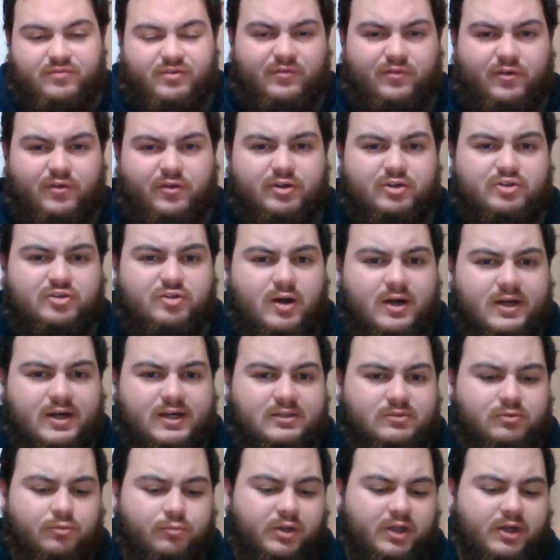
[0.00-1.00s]
I thought the
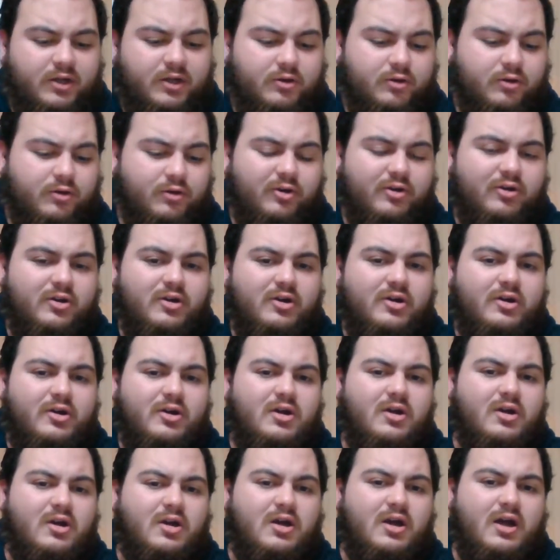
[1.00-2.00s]
Tigers were really good.
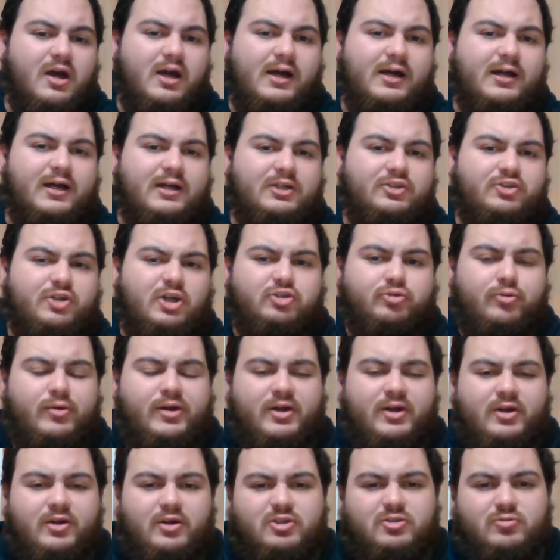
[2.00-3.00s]
Josh
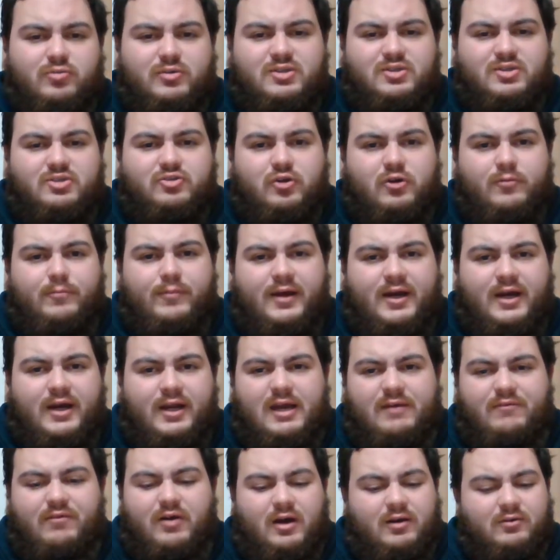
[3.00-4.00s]
Reynolds wasn't too bad
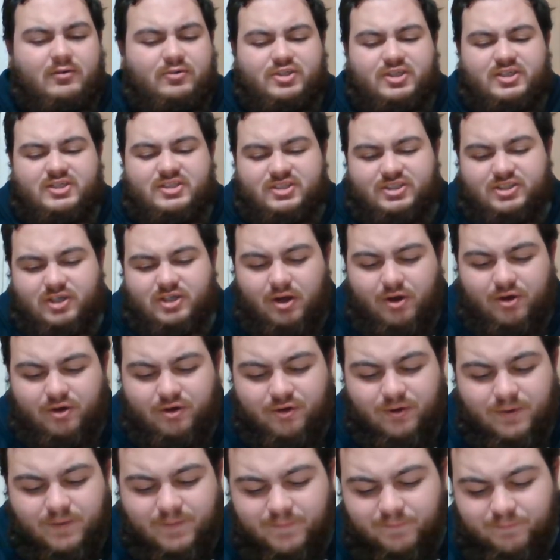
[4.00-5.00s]
either. I was just
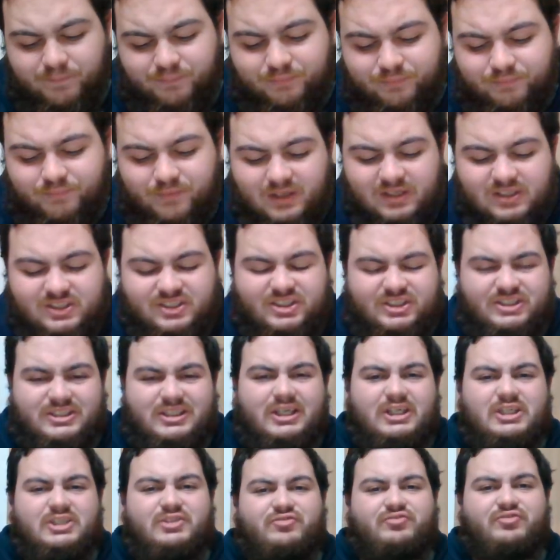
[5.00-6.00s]
so
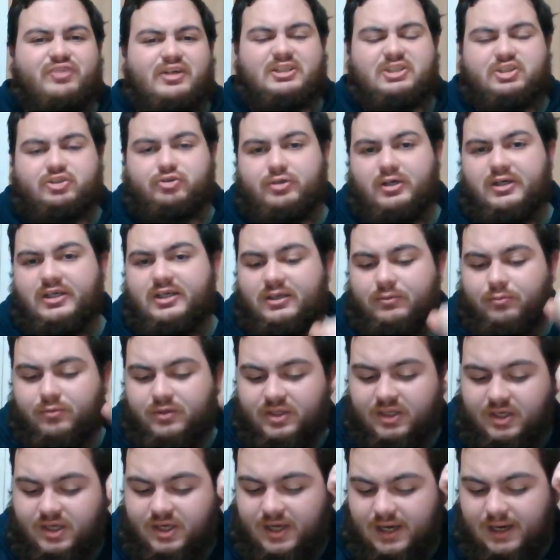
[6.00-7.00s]
frustrated with
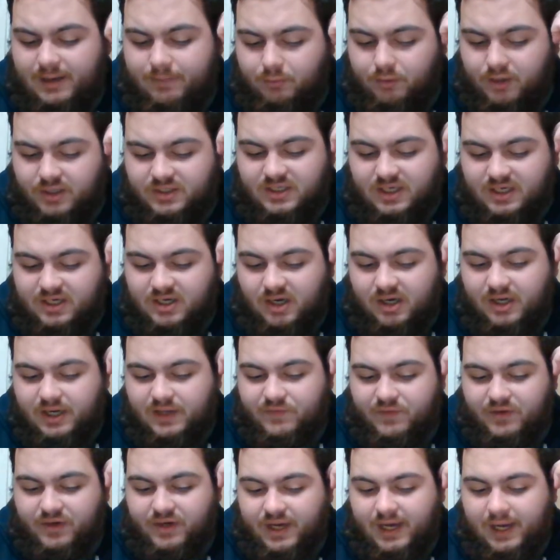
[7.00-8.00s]
the Cowboys. I can't
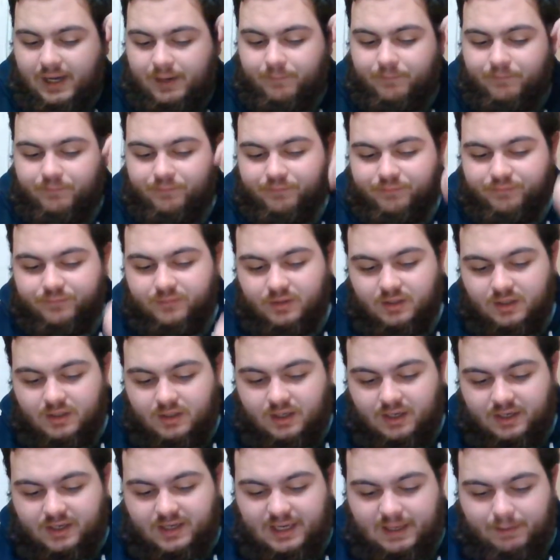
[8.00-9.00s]
even name
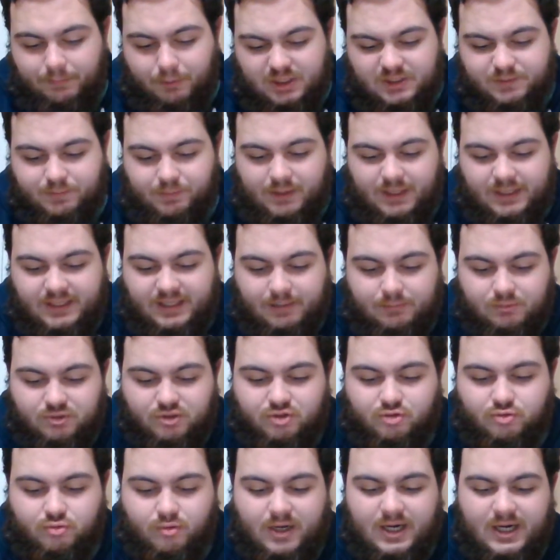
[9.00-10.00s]
a Cowboys player that was
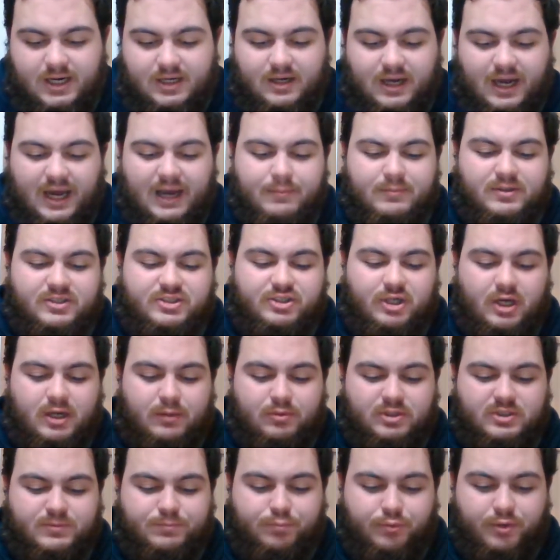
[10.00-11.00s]
great. Hamiso
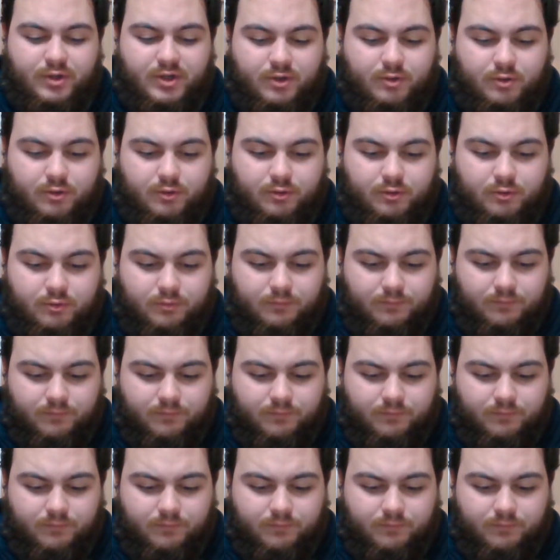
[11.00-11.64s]
was pretty good.